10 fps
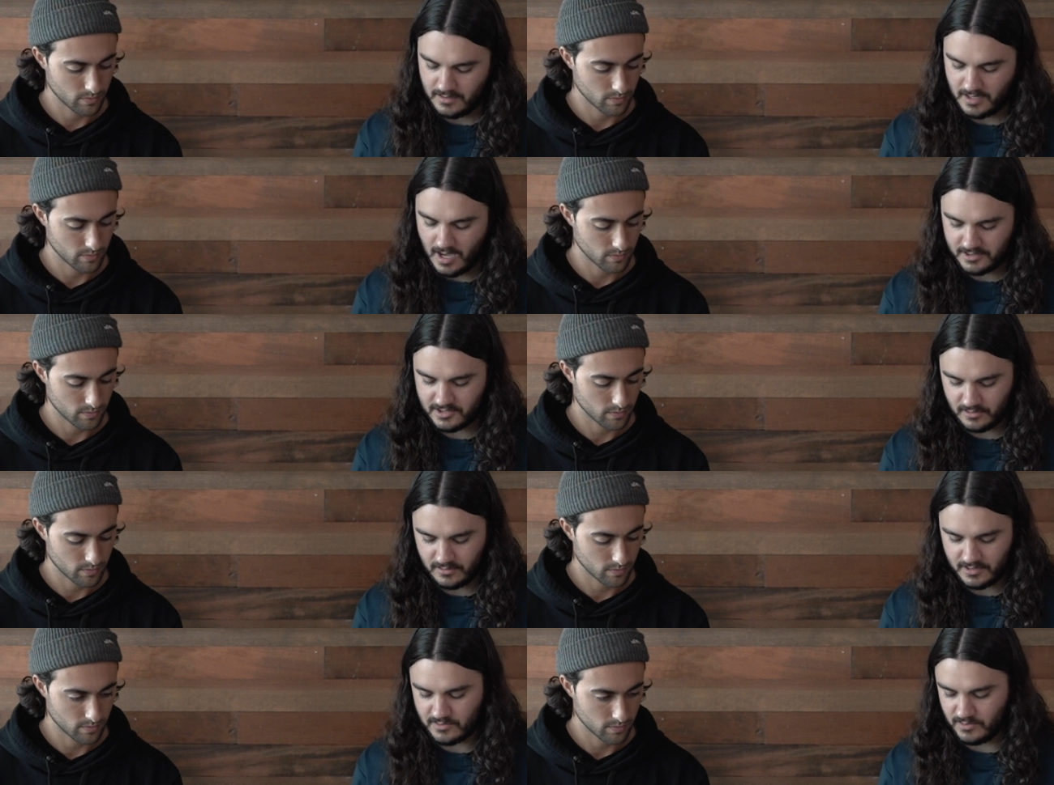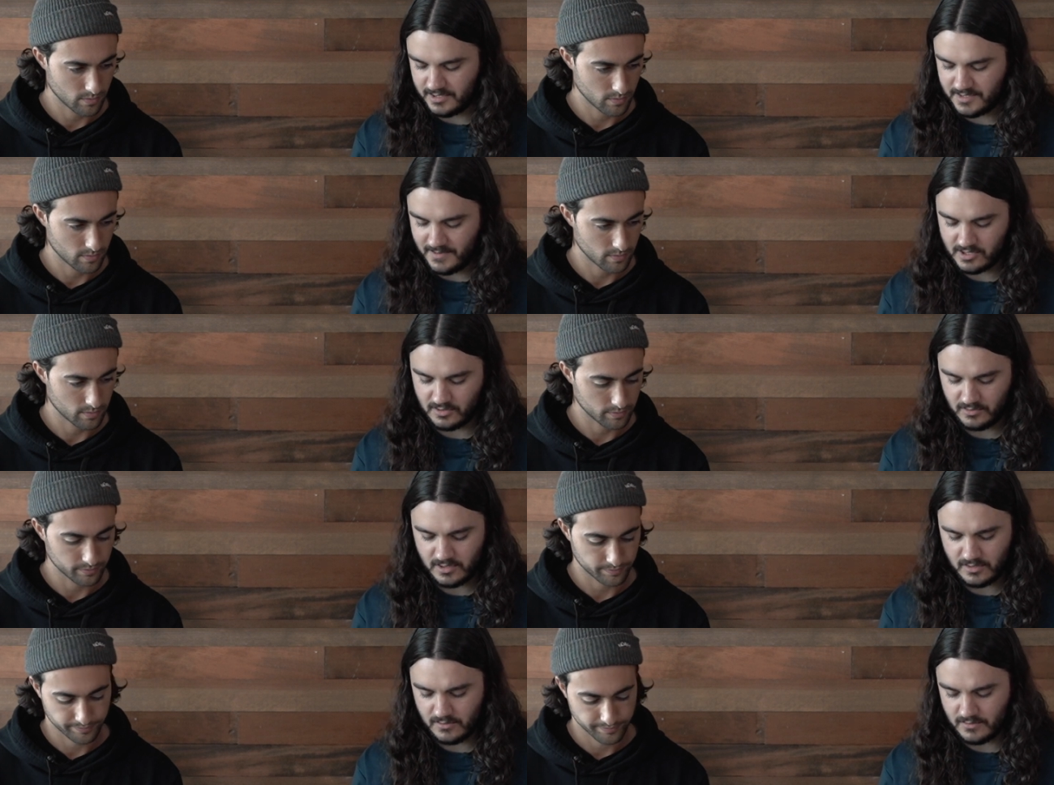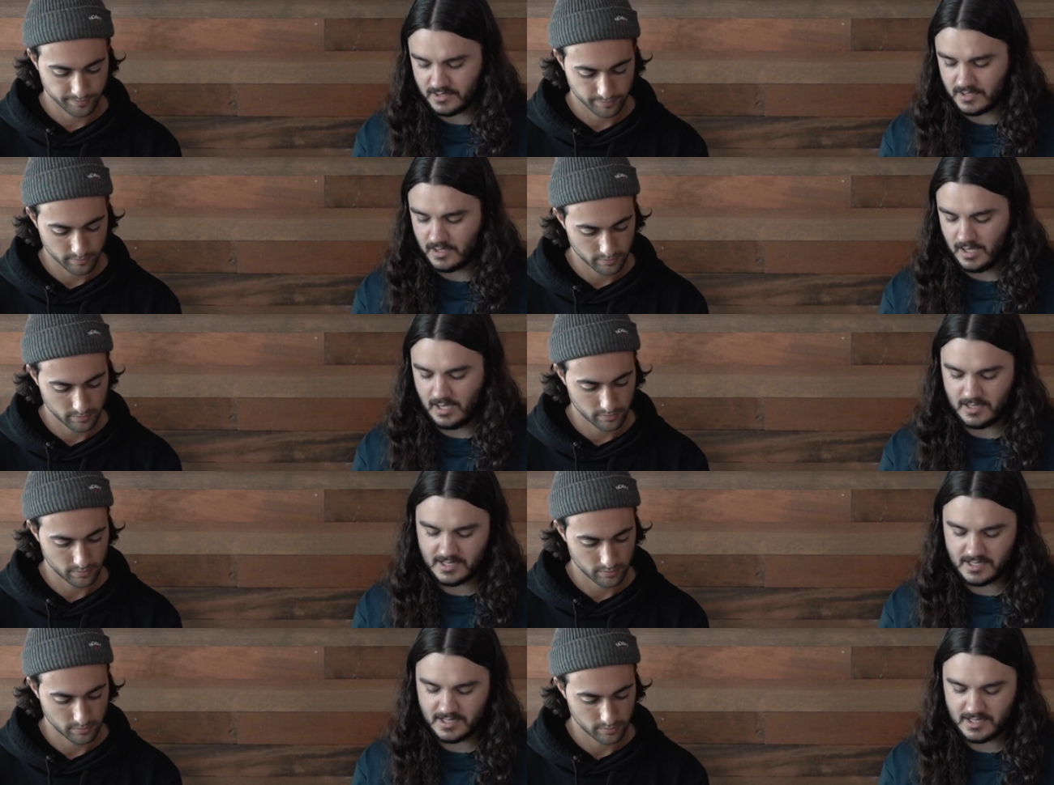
Speaker 1: The outsole is really special. We used a